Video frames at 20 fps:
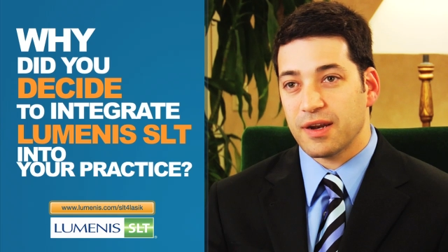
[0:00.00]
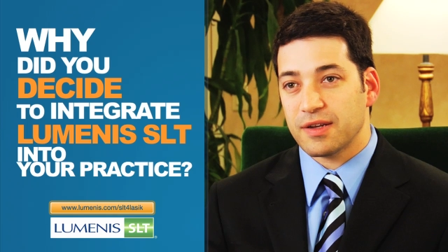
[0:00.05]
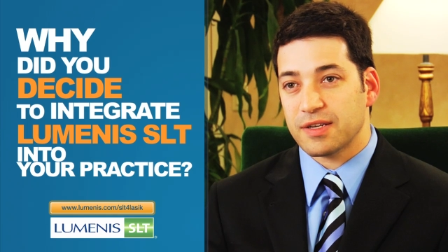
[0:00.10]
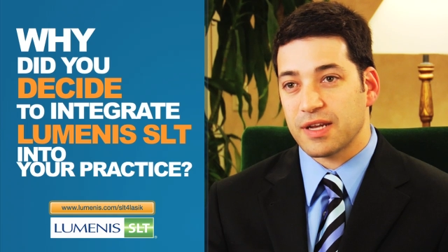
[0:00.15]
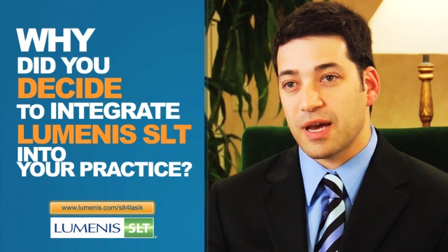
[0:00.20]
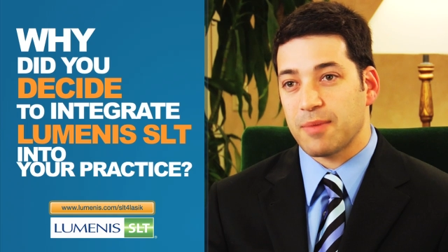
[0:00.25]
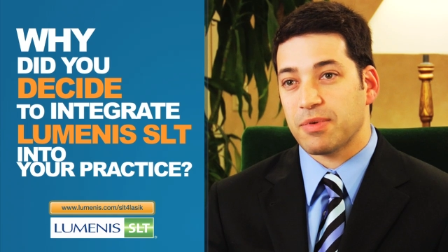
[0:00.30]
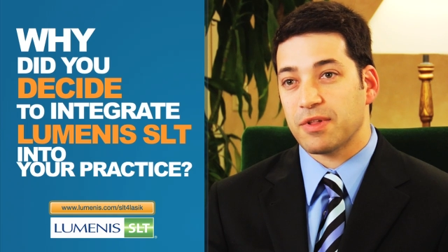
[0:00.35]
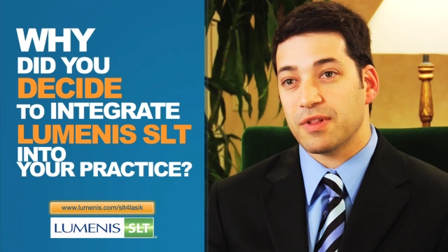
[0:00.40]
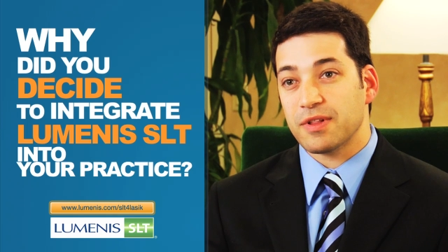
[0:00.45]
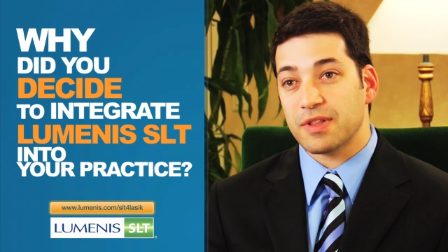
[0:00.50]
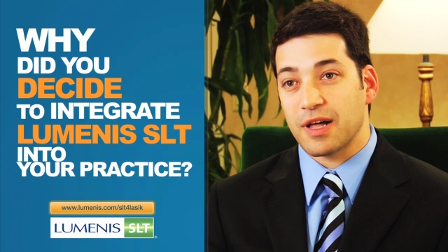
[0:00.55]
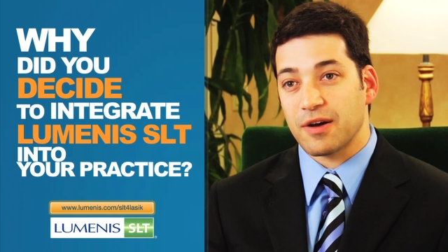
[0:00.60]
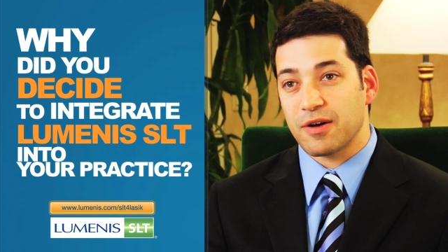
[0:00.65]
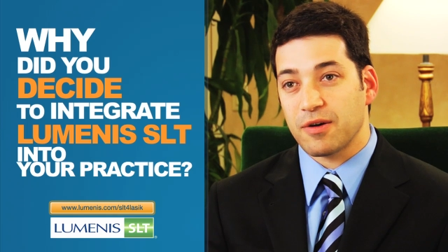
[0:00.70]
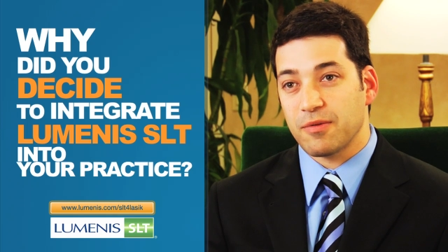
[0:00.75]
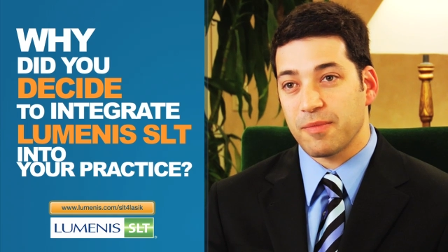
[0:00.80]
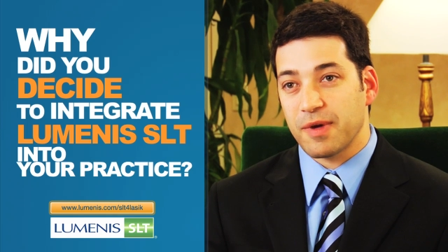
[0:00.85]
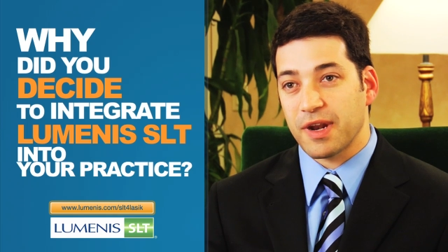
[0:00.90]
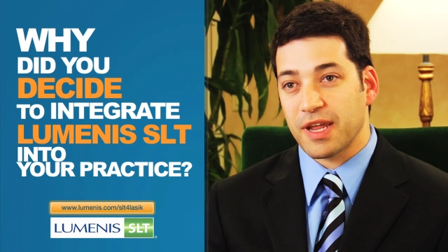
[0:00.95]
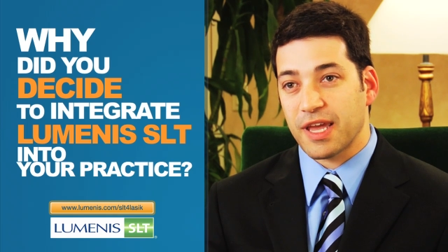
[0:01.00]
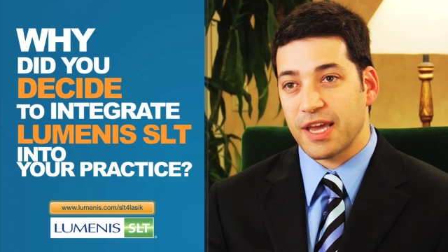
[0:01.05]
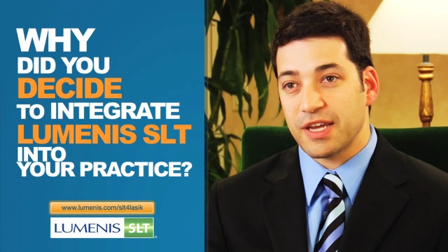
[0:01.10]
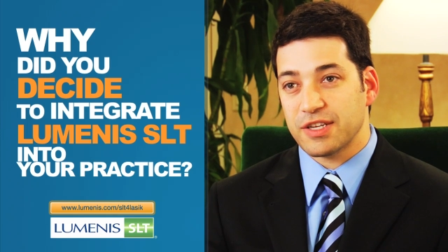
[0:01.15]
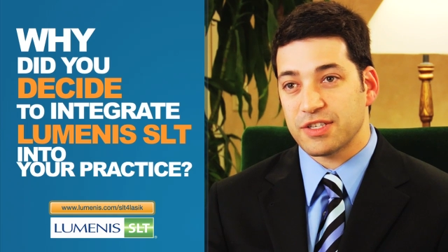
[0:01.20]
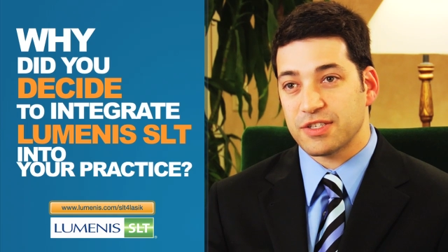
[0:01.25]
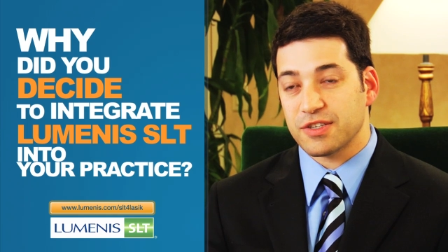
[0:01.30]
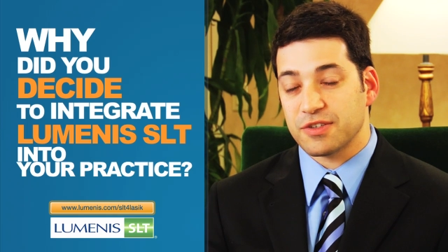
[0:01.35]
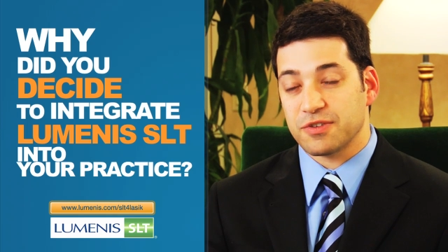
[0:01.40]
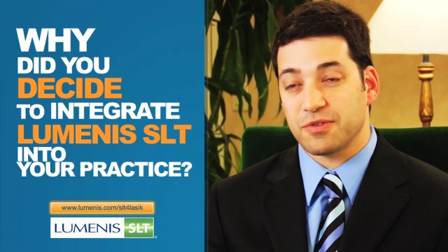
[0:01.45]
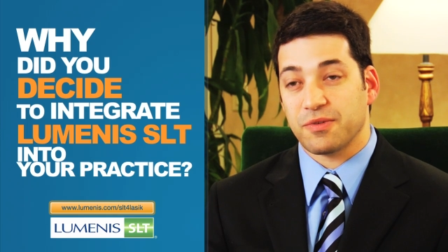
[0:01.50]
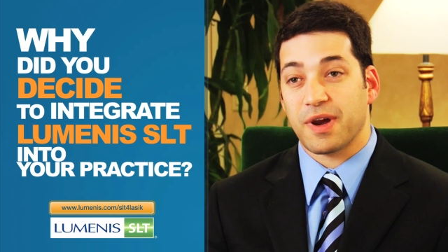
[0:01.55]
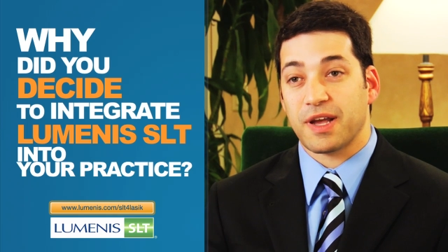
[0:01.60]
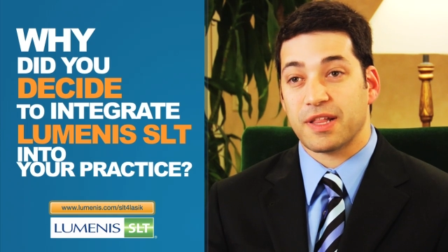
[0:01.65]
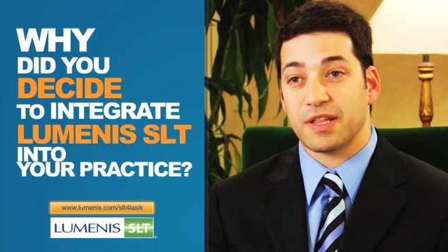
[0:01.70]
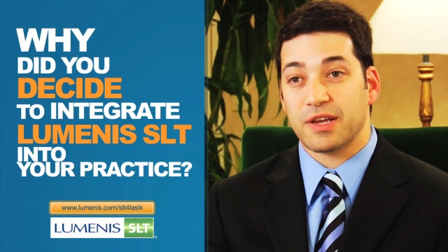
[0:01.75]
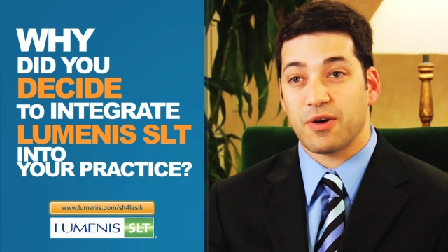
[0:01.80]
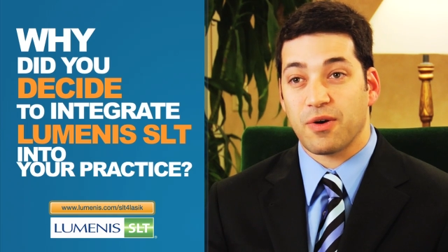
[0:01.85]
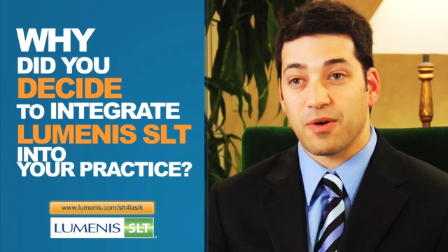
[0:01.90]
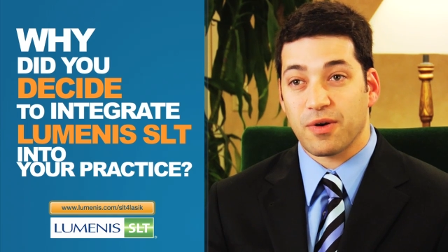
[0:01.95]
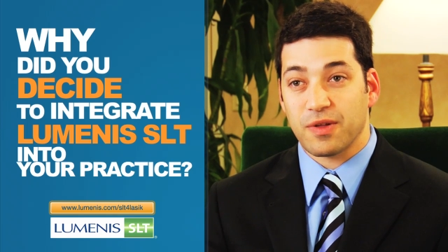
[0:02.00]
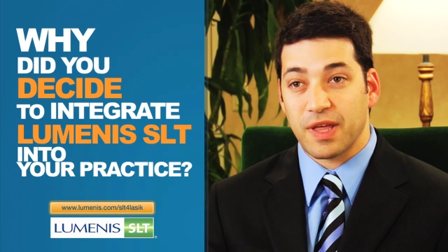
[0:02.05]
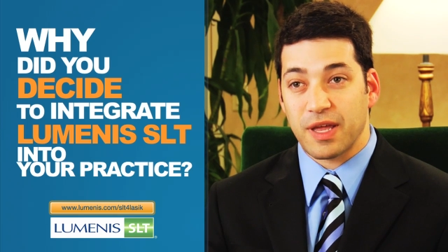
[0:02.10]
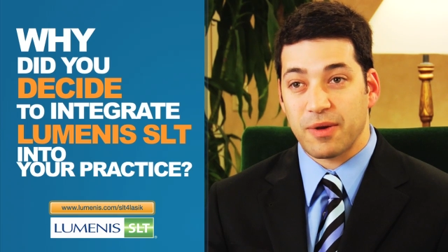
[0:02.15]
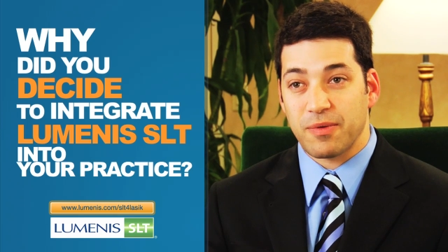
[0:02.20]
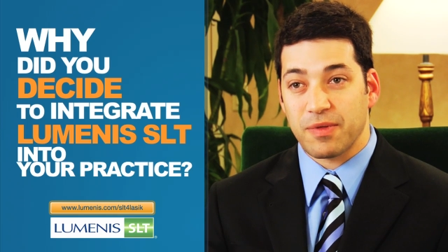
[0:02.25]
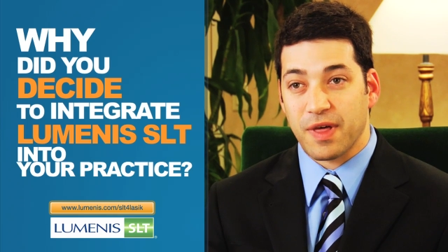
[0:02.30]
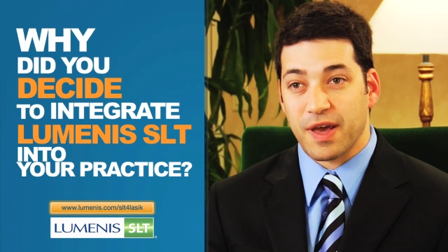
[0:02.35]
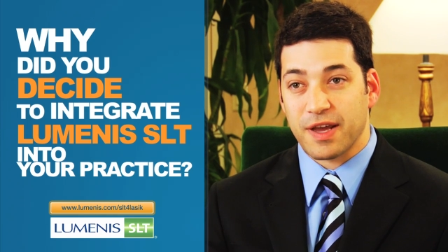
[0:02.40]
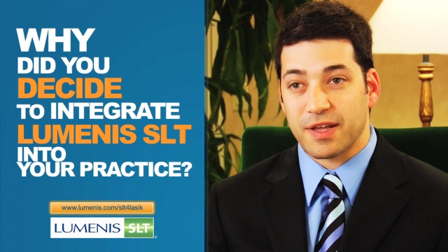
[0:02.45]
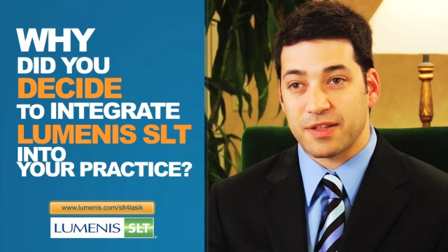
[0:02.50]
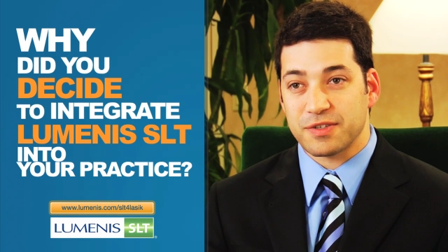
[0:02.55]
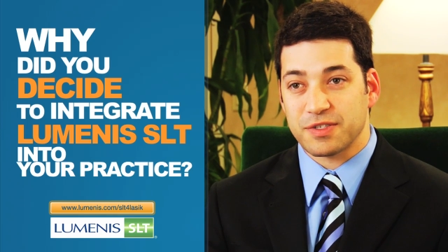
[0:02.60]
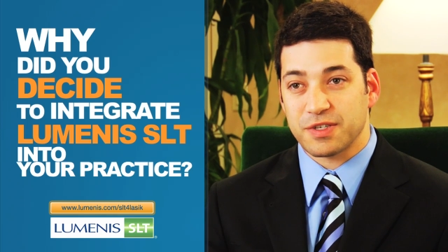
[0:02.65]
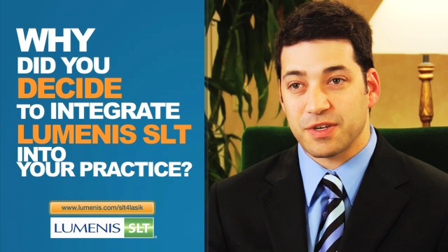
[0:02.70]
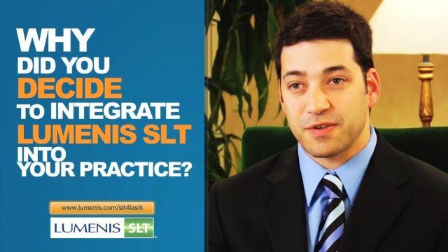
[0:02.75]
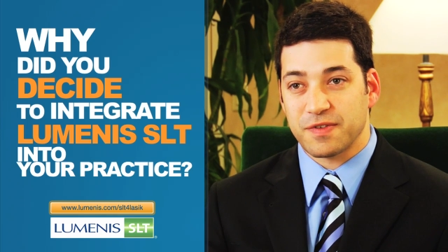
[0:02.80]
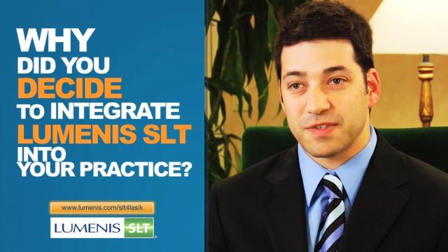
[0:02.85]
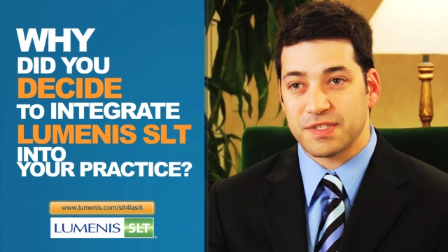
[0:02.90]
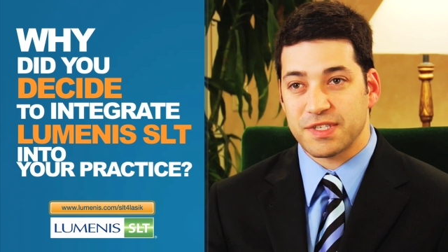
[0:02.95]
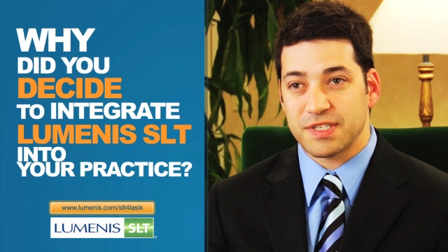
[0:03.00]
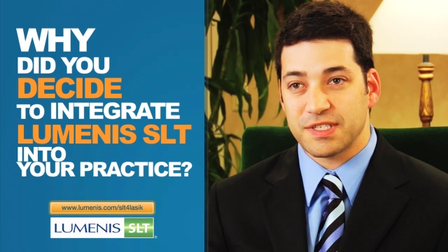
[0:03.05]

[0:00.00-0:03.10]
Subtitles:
topical glaucoma medications are directly correlated with ocular surface